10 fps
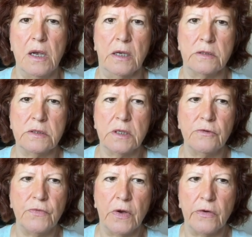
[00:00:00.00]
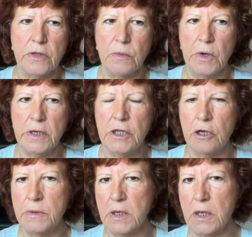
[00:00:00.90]
And so far anyway,
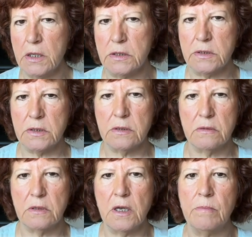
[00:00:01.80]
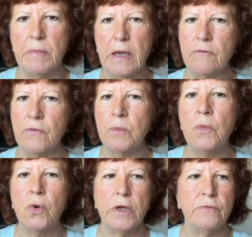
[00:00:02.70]
nobody has come back for more